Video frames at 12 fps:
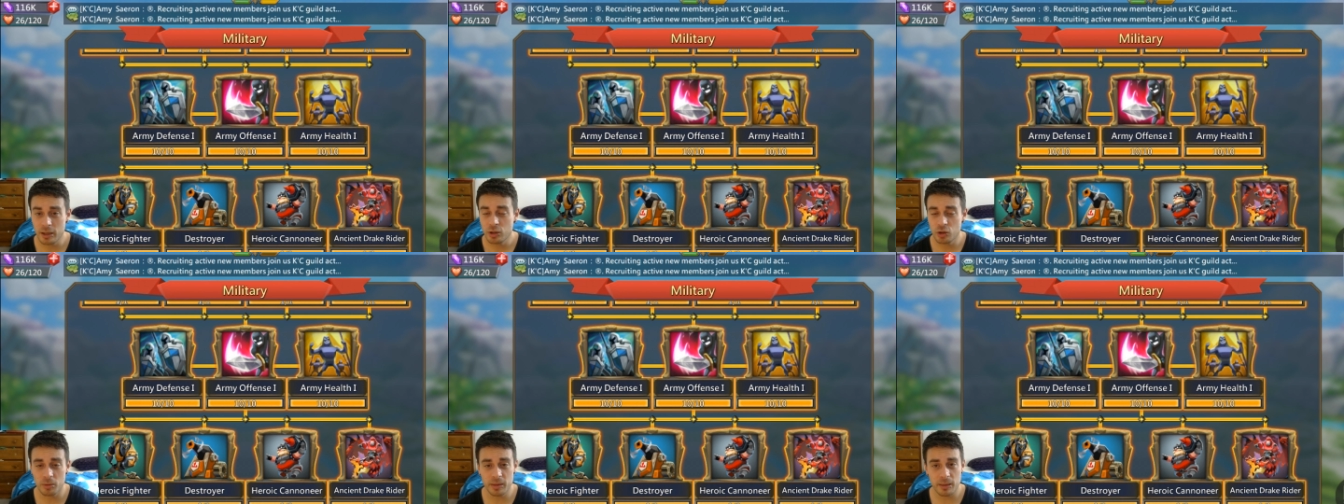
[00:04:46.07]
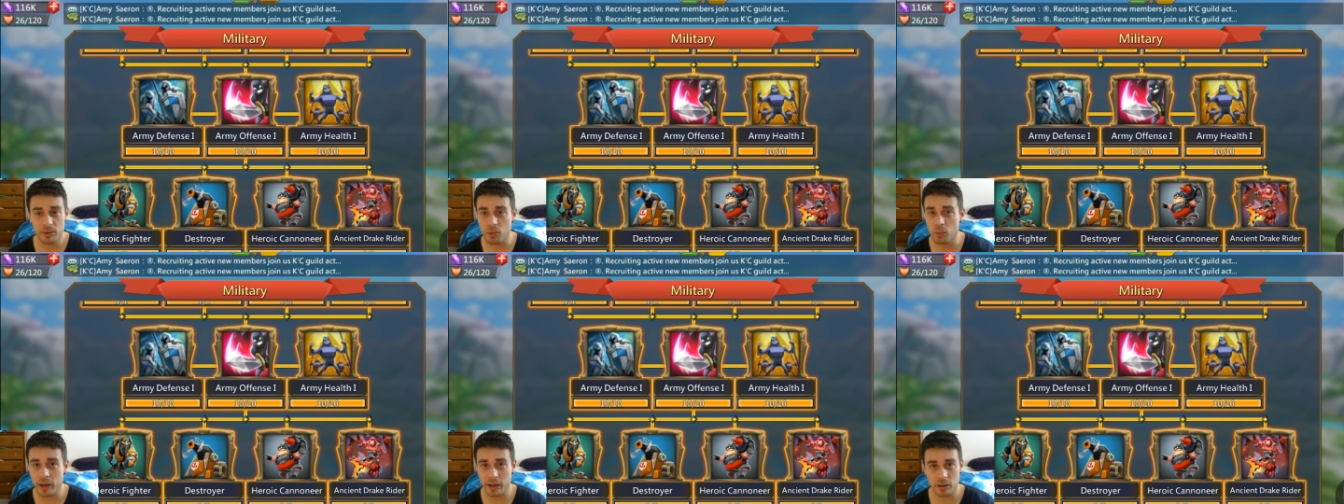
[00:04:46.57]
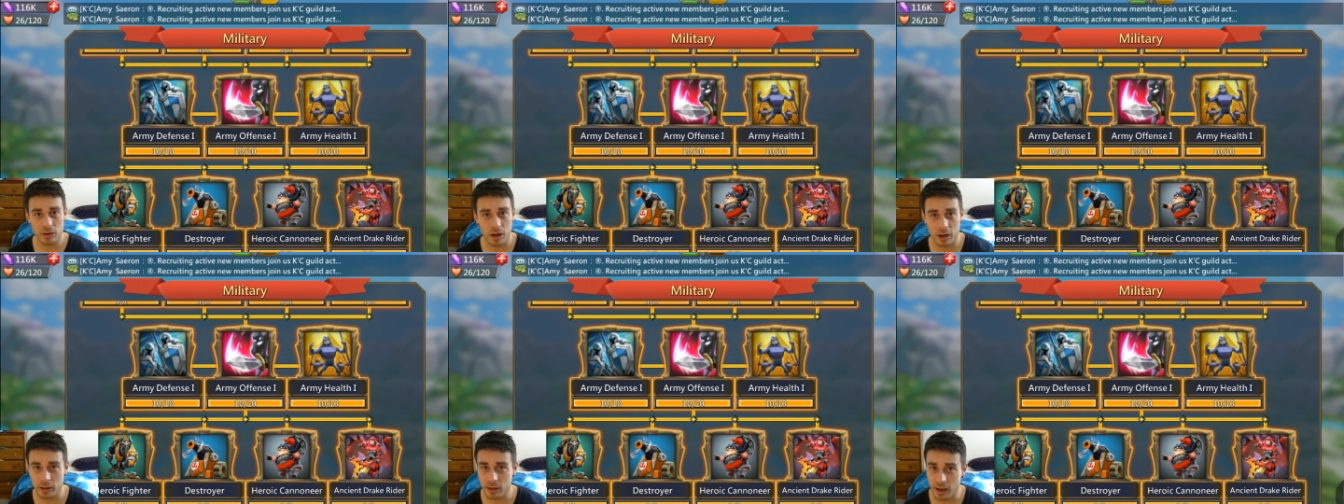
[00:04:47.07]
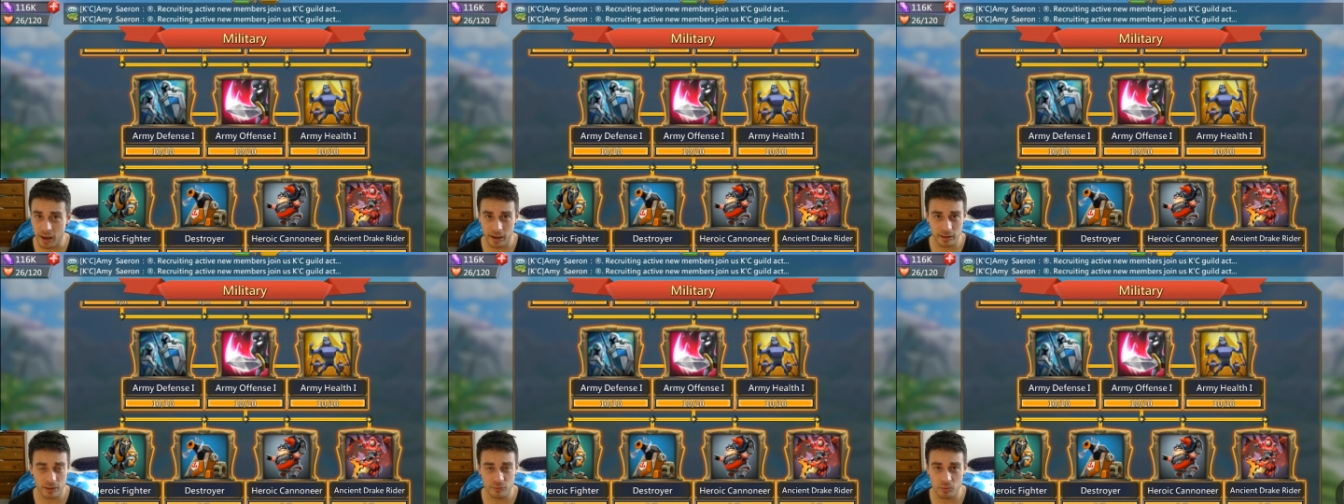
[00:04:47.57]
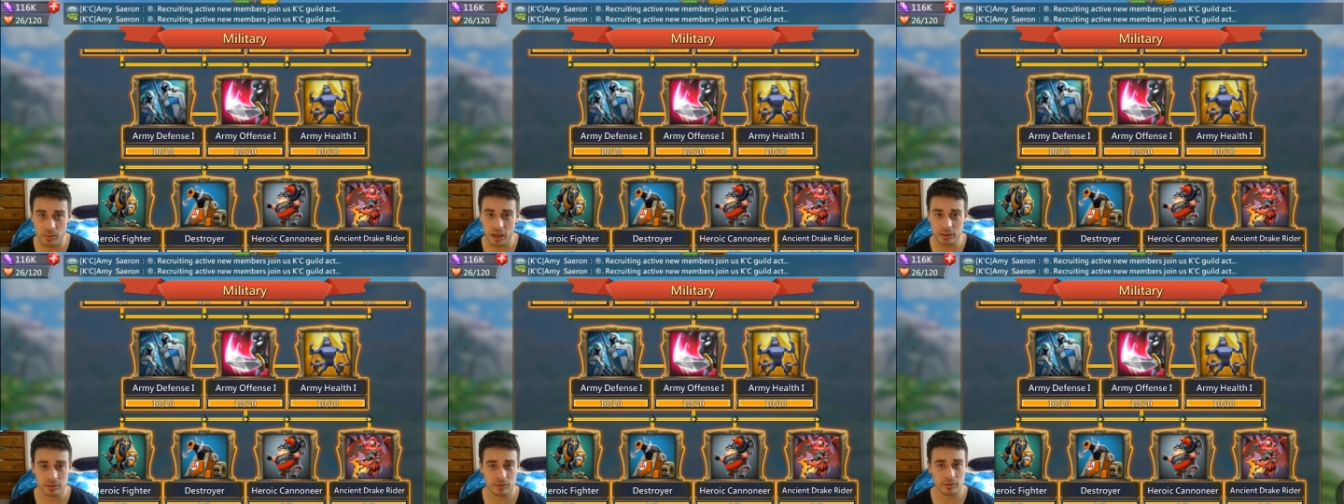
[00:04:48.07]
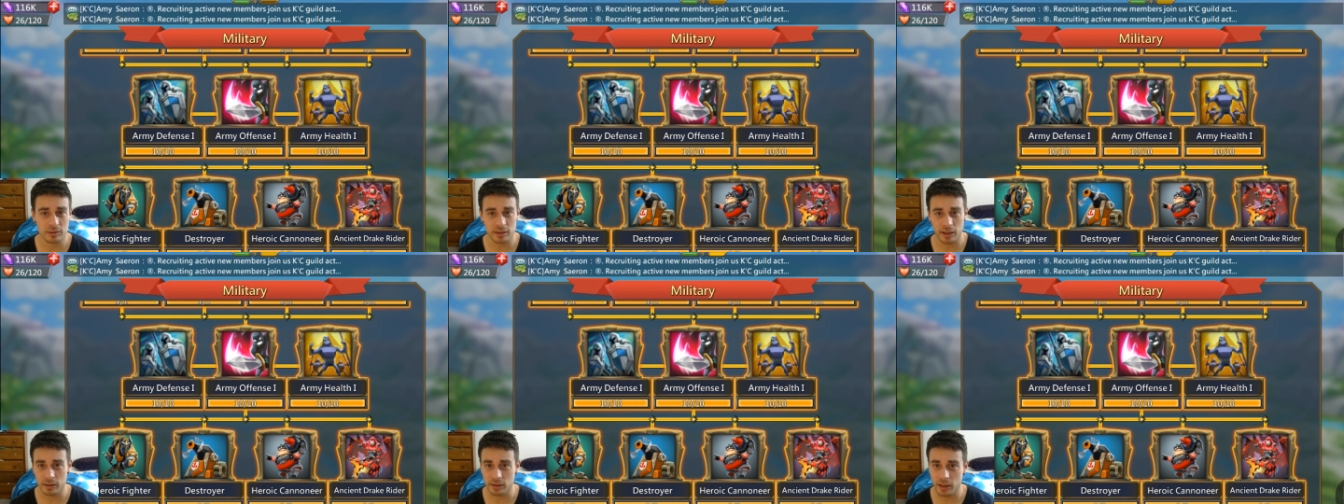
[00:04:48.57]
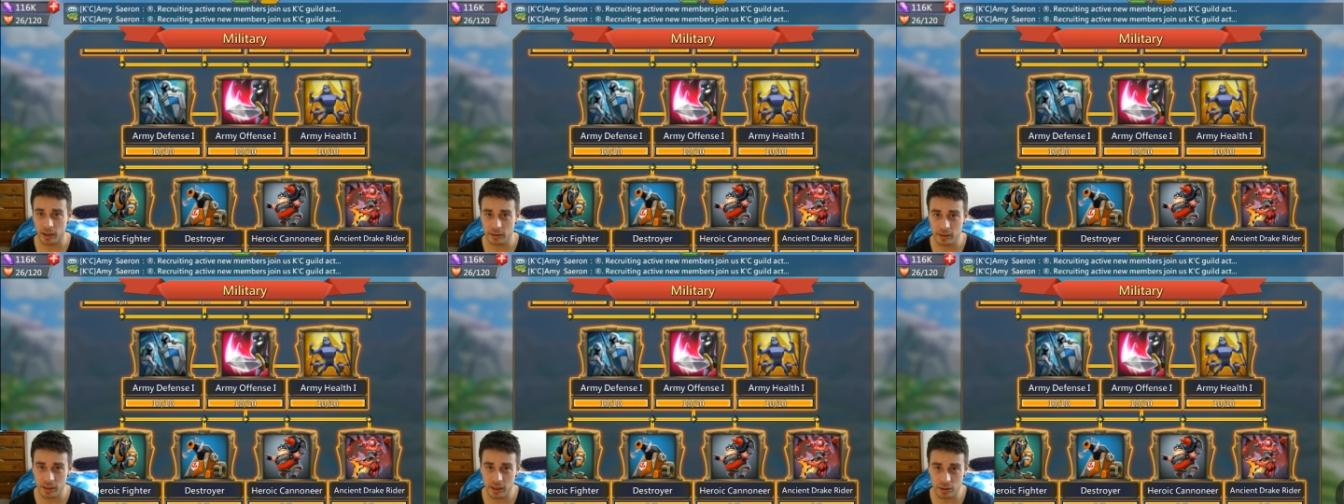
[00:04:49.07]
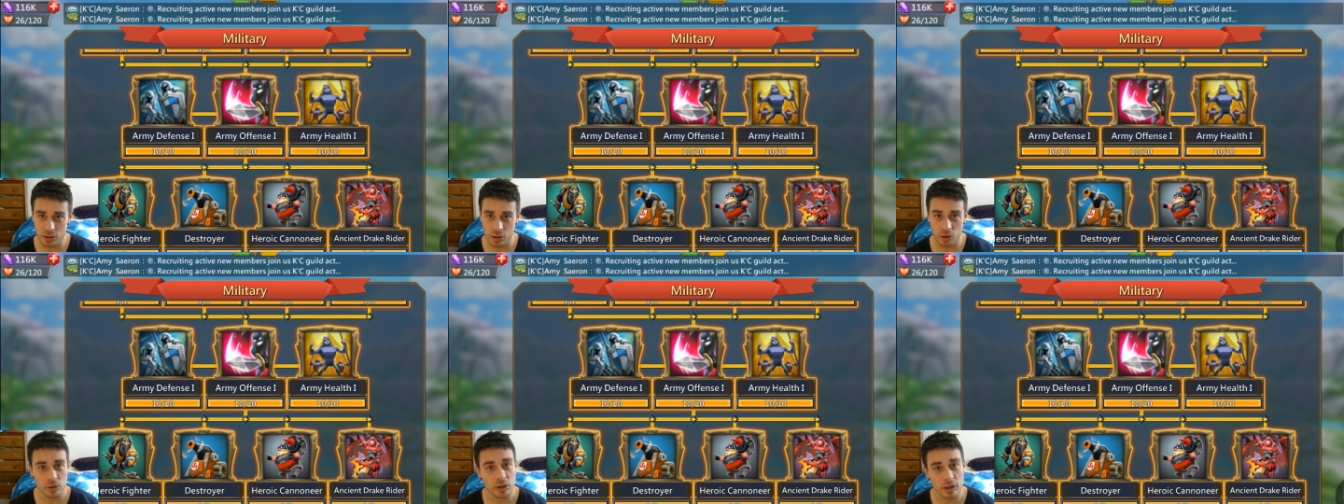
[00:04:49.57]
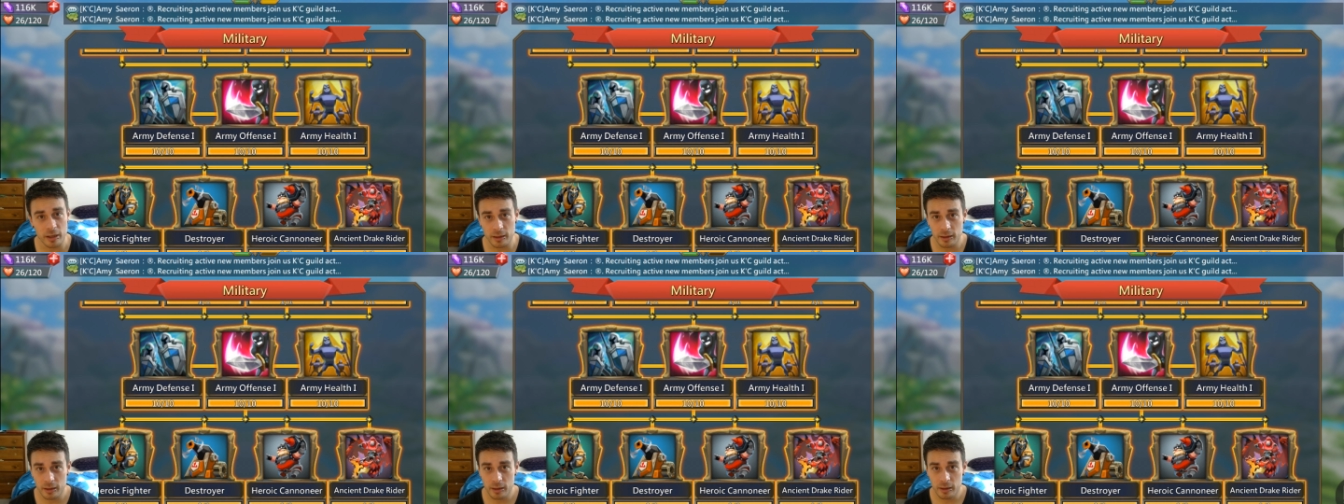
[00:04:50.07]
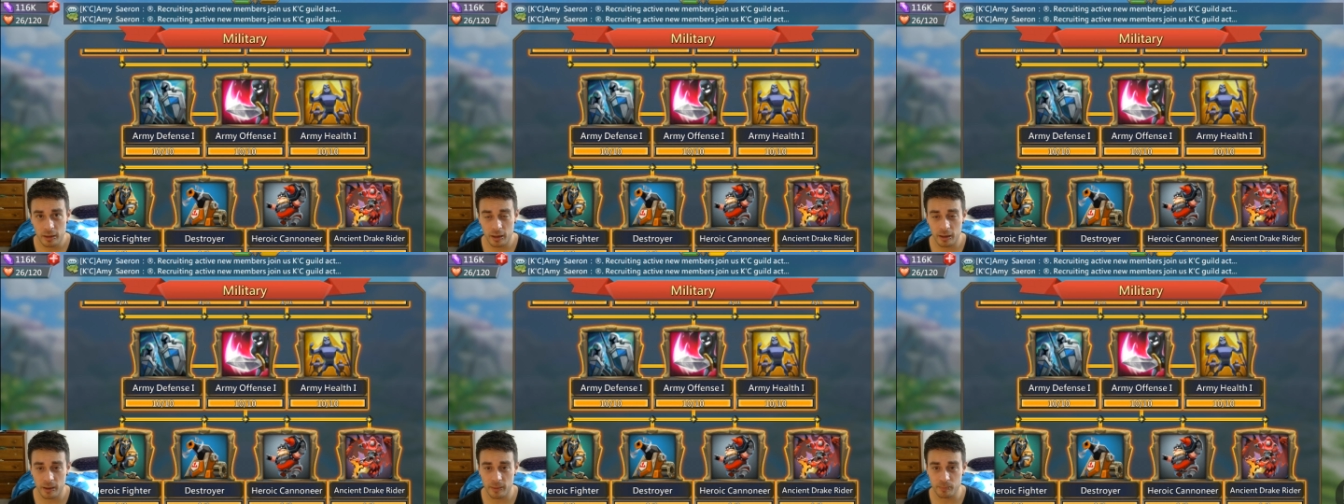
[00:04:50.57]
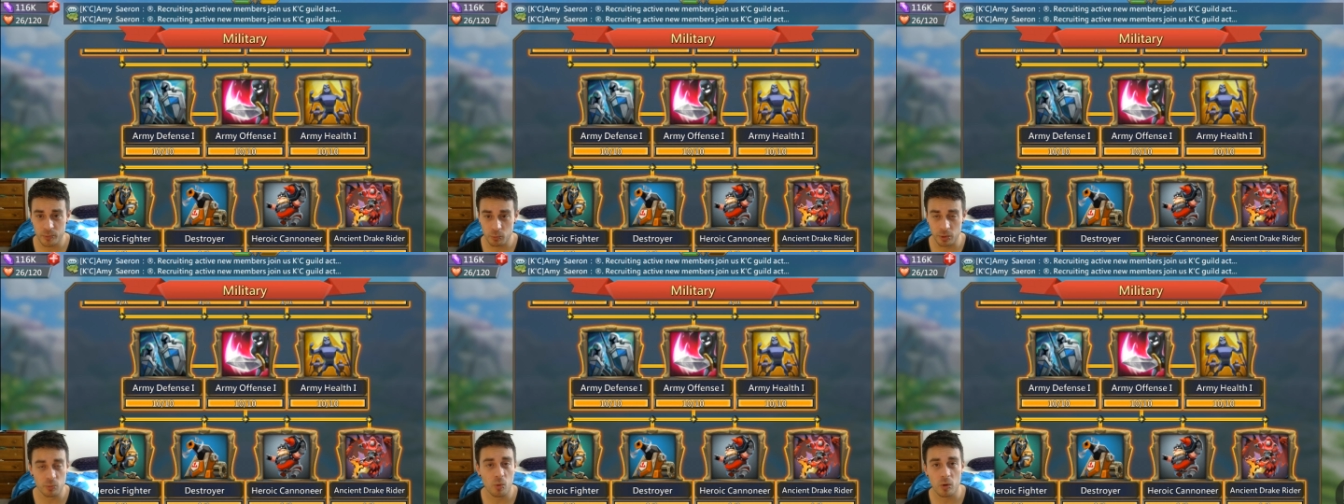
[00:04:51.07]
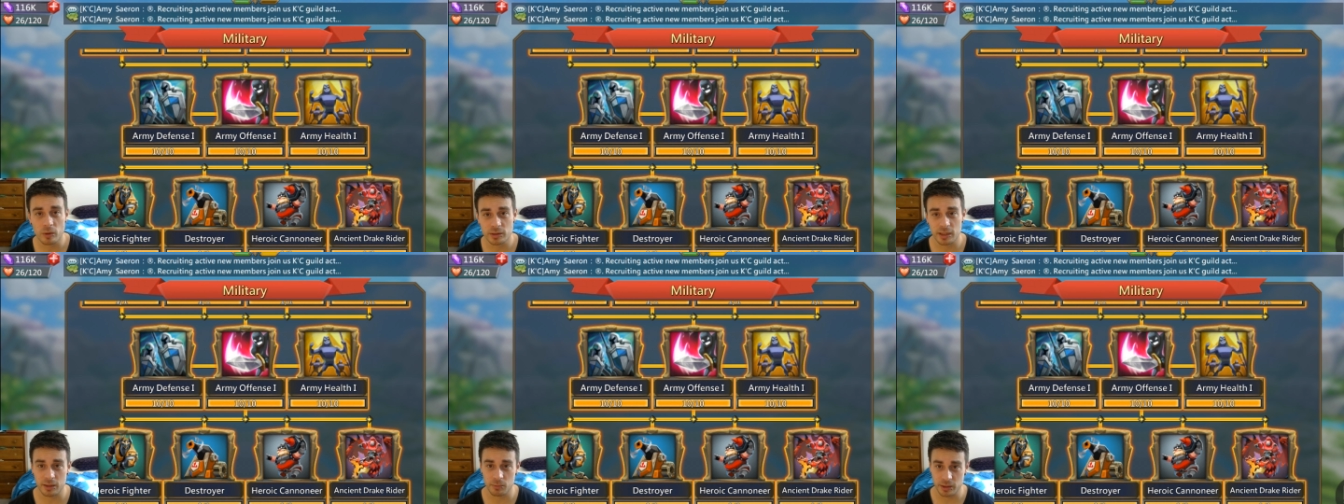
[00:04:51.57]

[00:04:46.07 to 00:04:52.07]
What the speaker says: you'll be able to wail on high level monsters and get, you know, good rewards in